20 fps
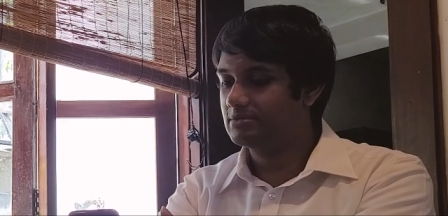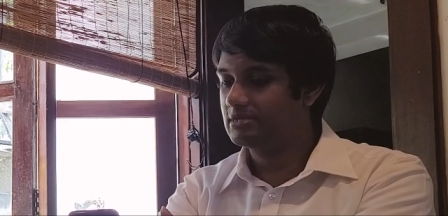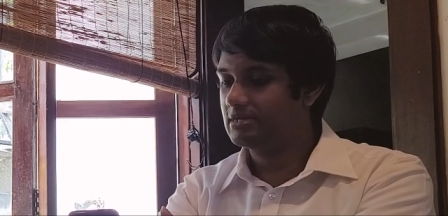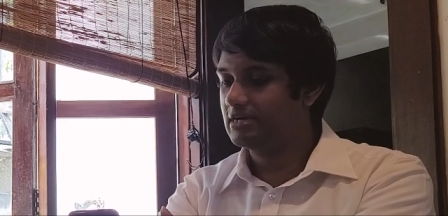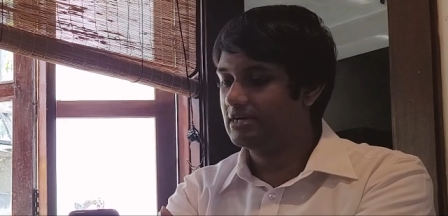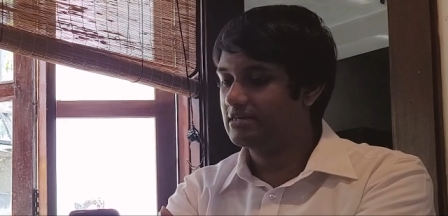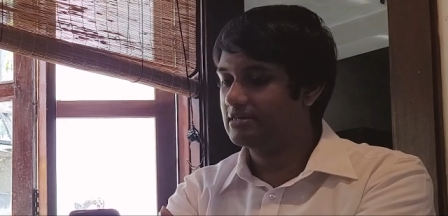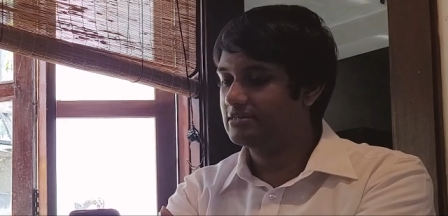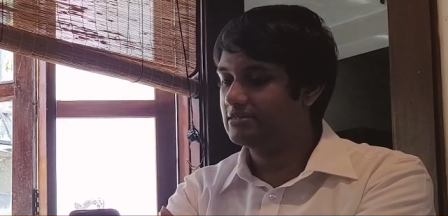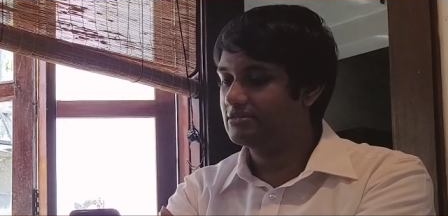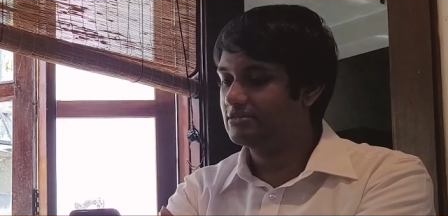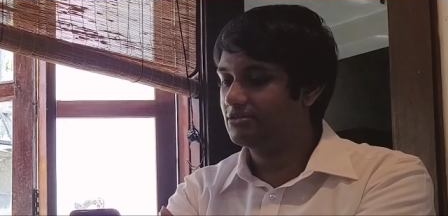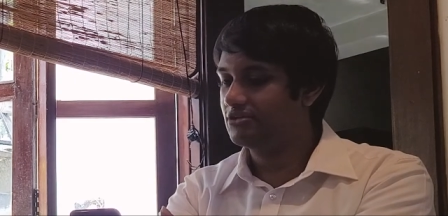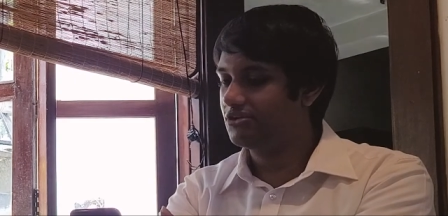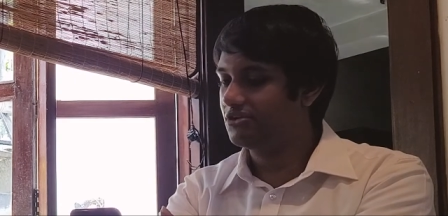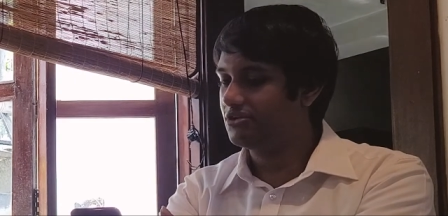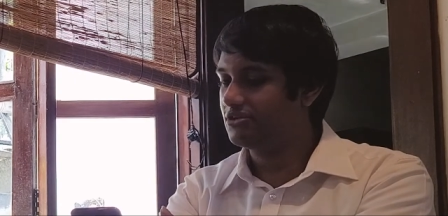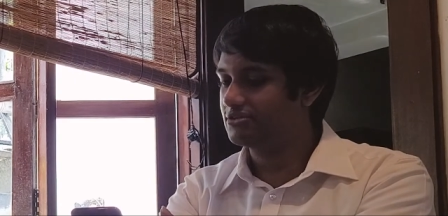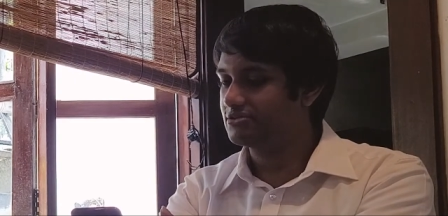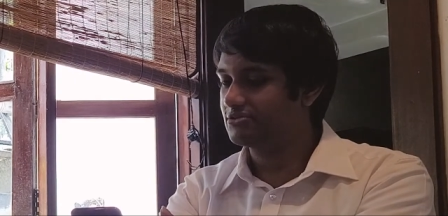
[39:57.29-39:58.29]
current
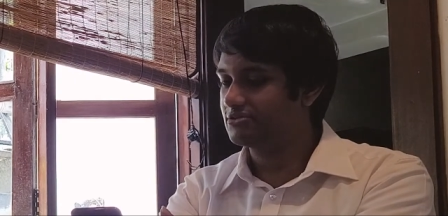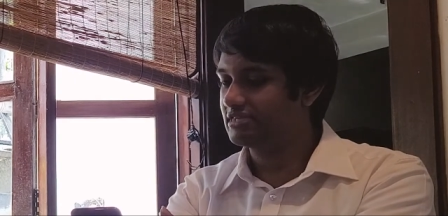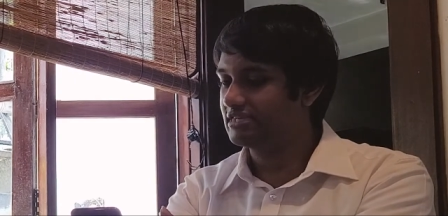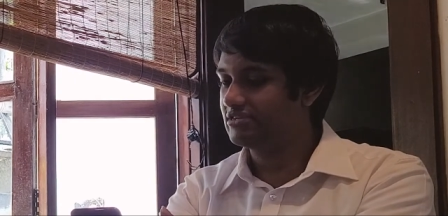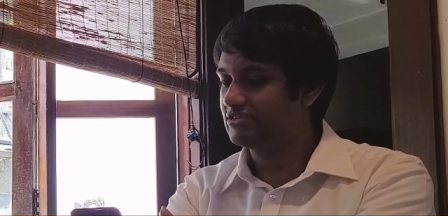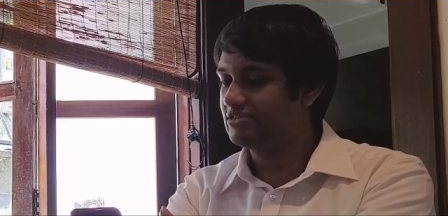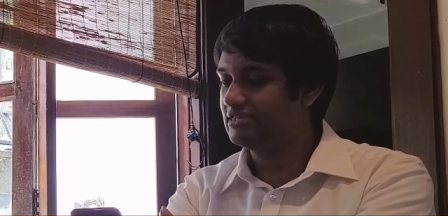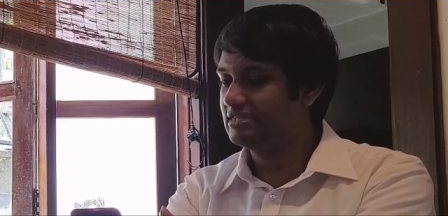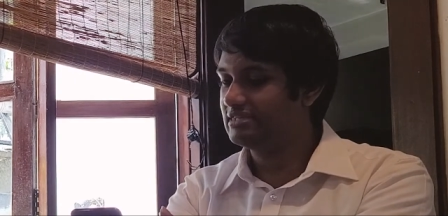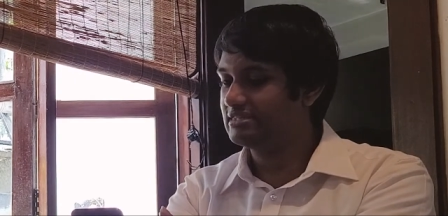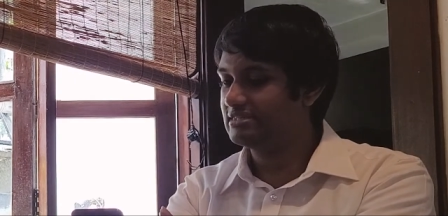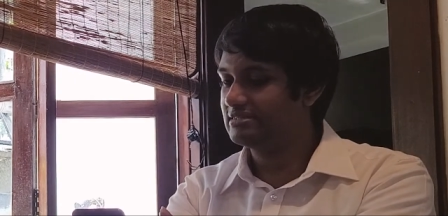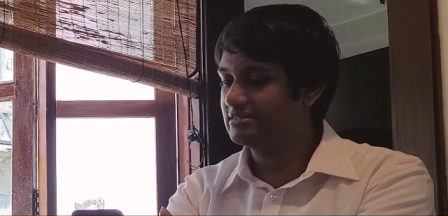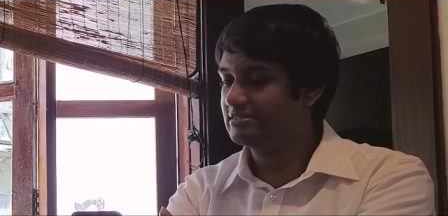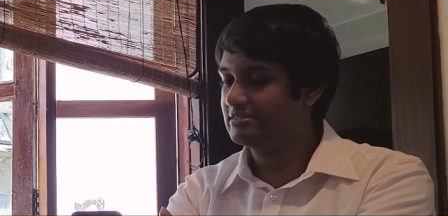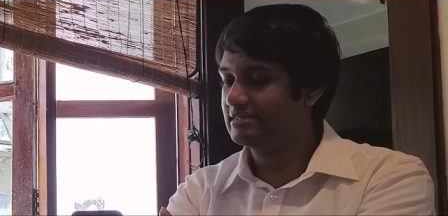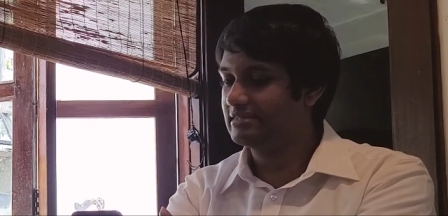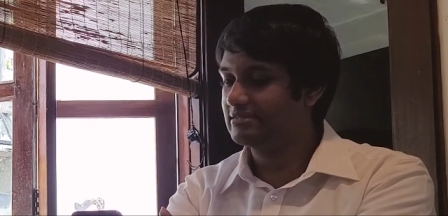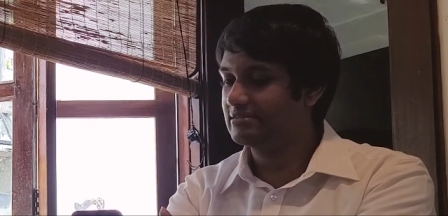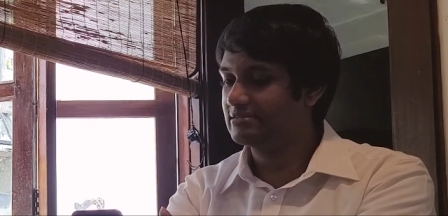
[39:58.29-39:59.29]
laws or regulations
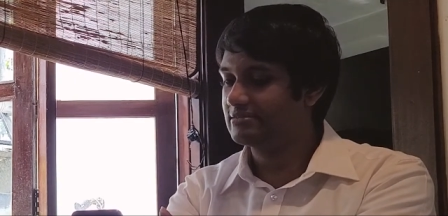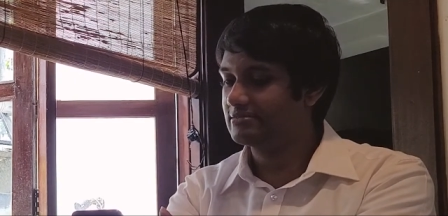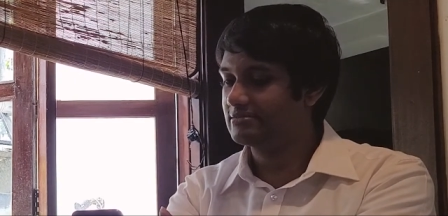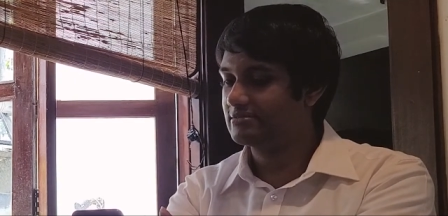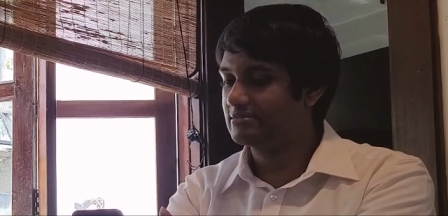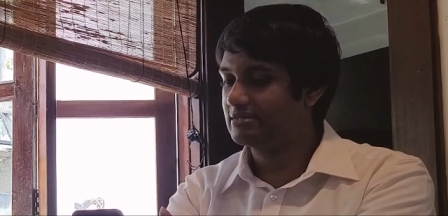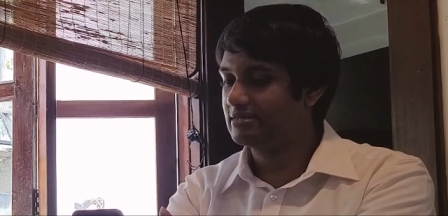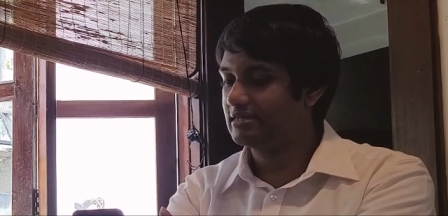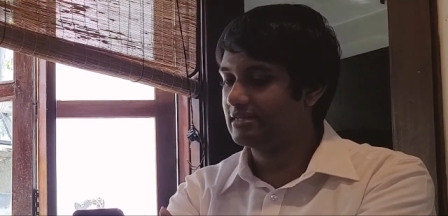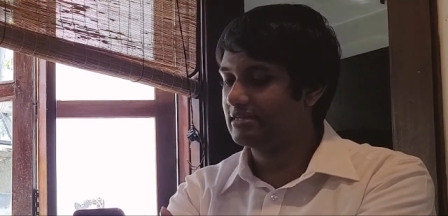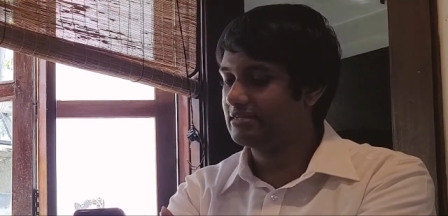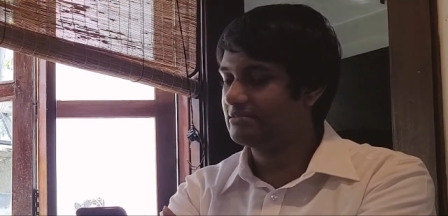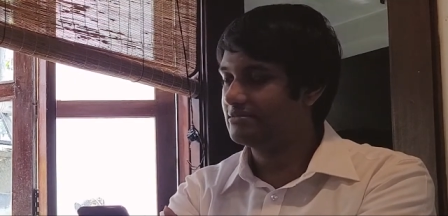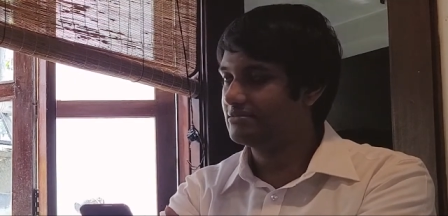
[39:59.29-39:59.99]
that can